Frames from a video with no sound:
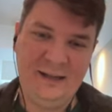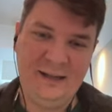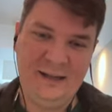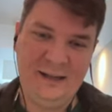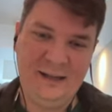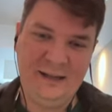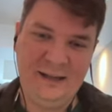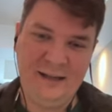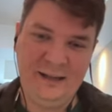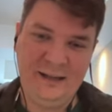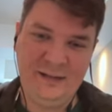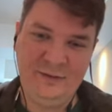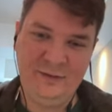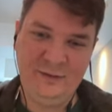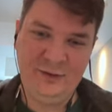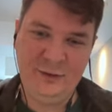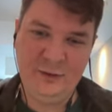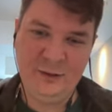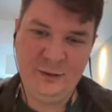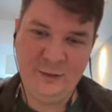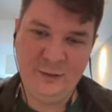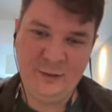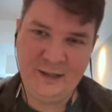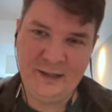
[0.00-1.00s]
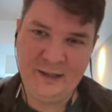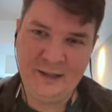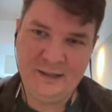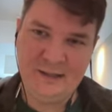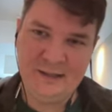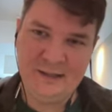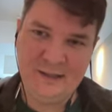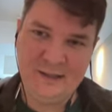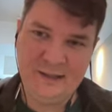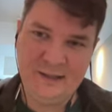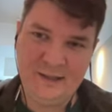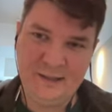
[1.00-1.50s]
and if you look at
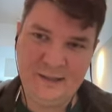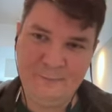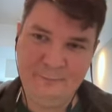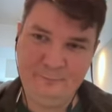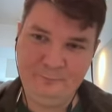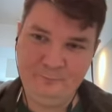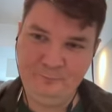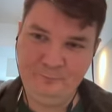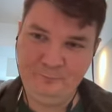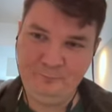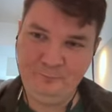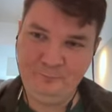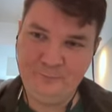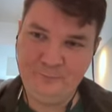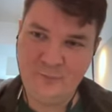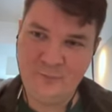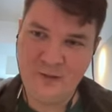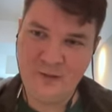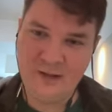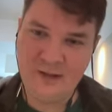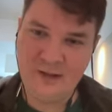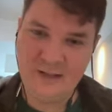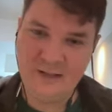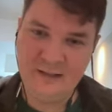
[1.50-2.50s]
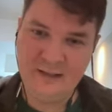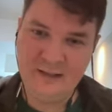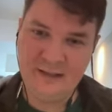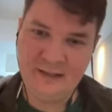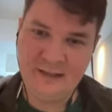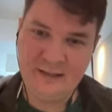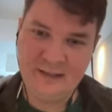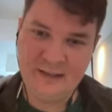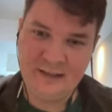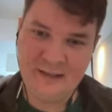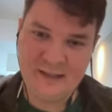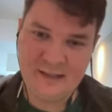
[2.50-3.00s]
the
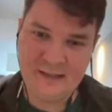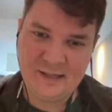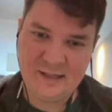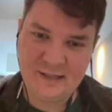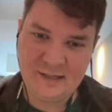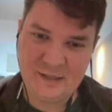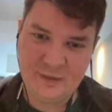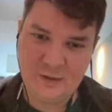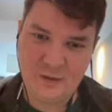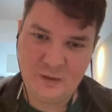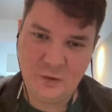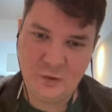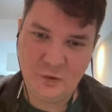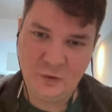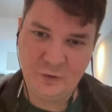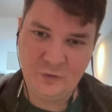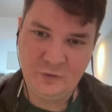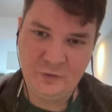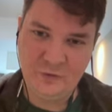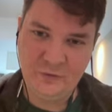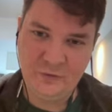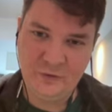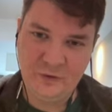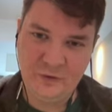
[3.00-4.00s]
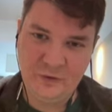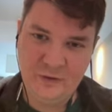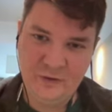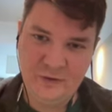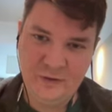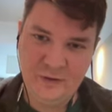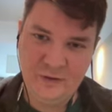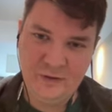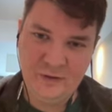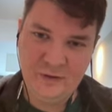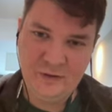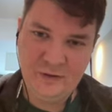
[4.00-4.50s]
analytics of
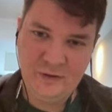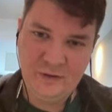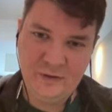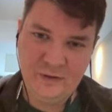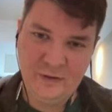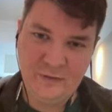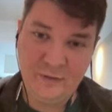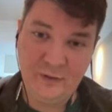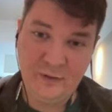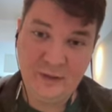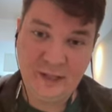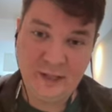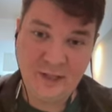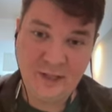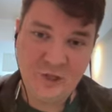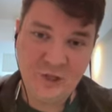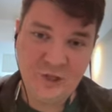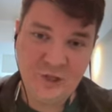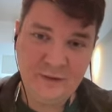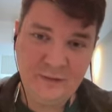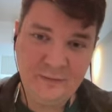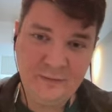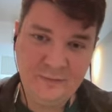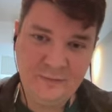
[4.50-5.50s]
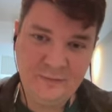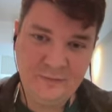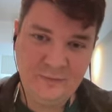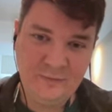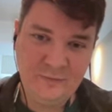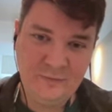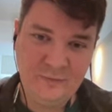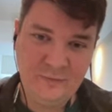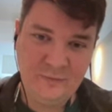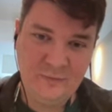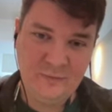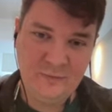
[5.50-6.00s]
retention,
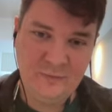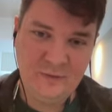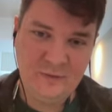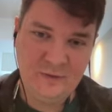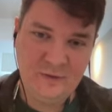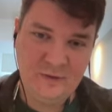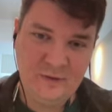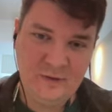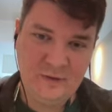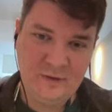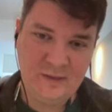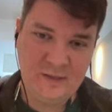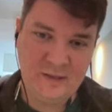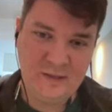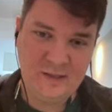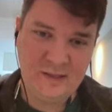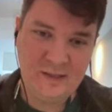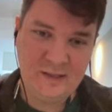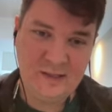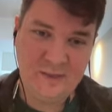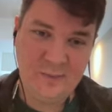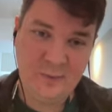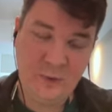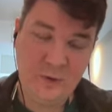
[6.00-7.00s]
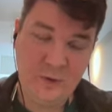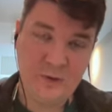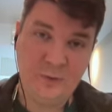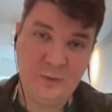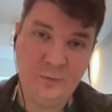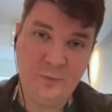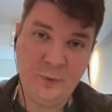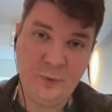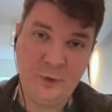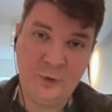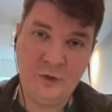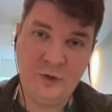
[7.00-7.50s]
this is the most
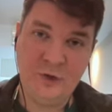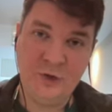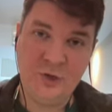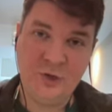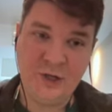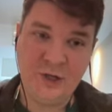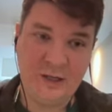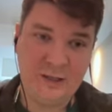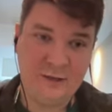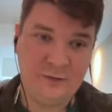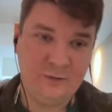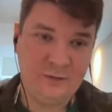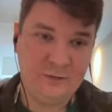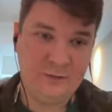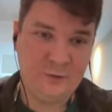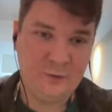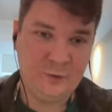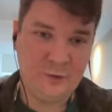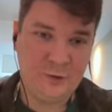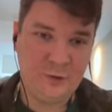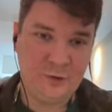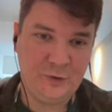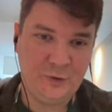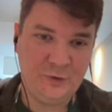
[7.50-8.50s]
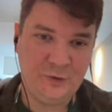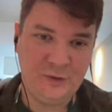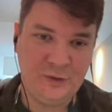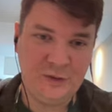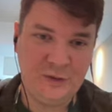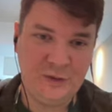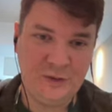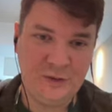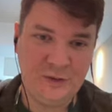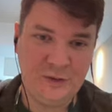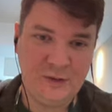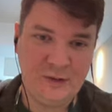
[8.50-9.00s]
important chart for your
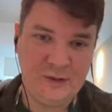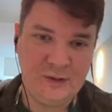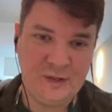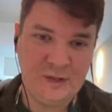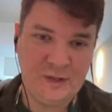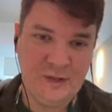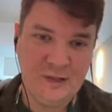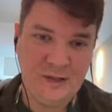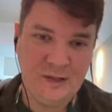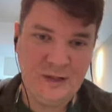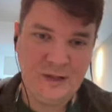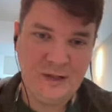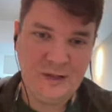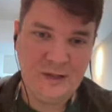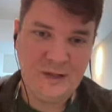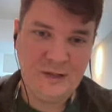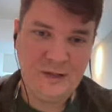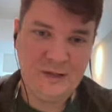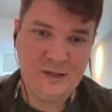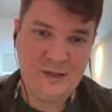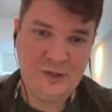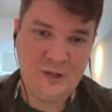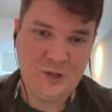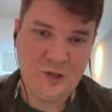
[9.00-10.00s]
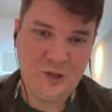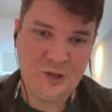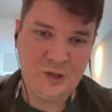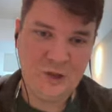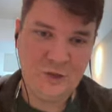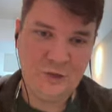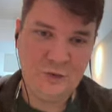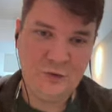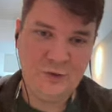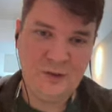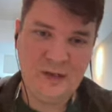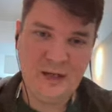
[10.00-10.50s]
videos. It
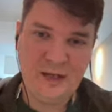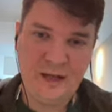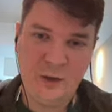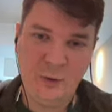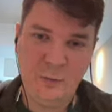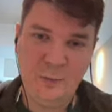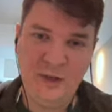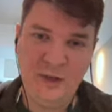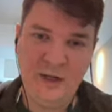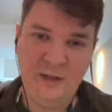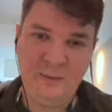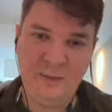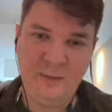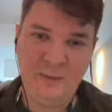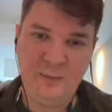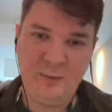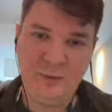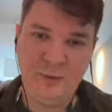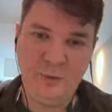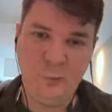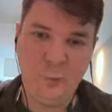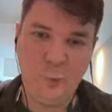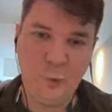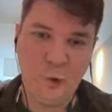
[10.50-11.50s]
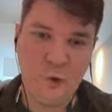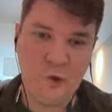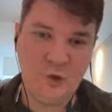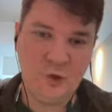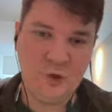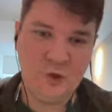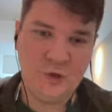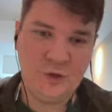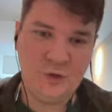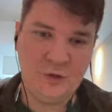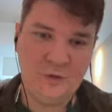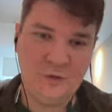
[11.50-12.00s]
shows how many people
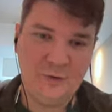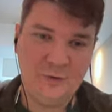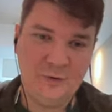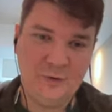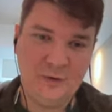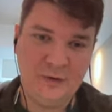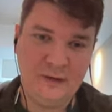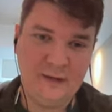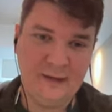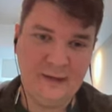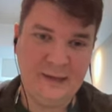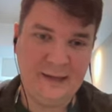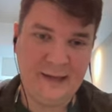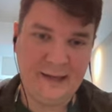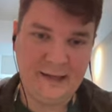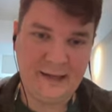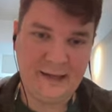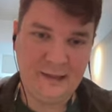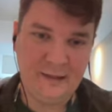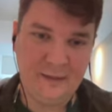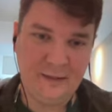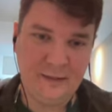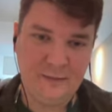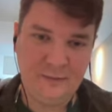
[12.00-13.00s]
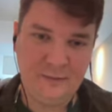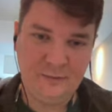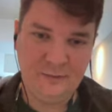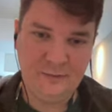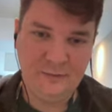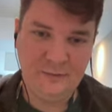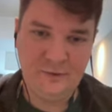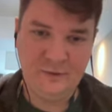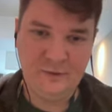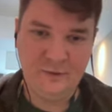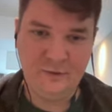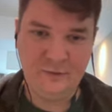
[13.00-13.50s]
watched till the end.
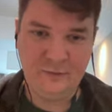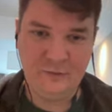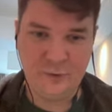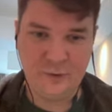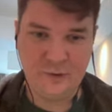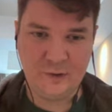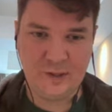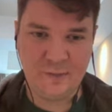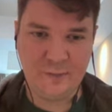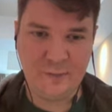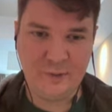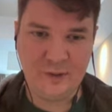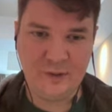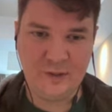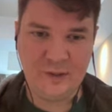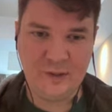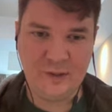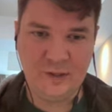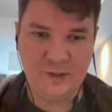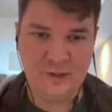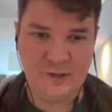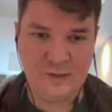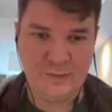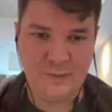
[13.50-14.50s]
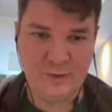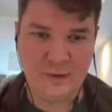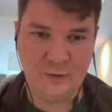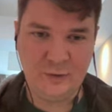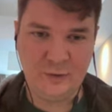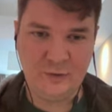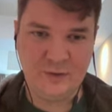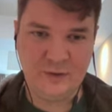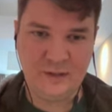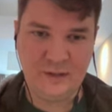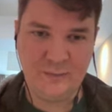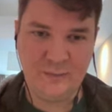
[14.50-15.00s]
For example, here it's
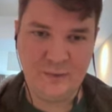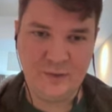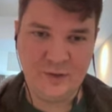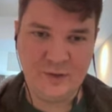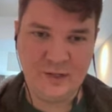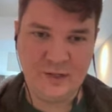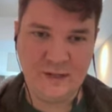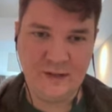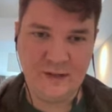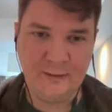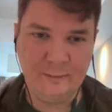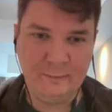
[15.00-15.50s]
about 10%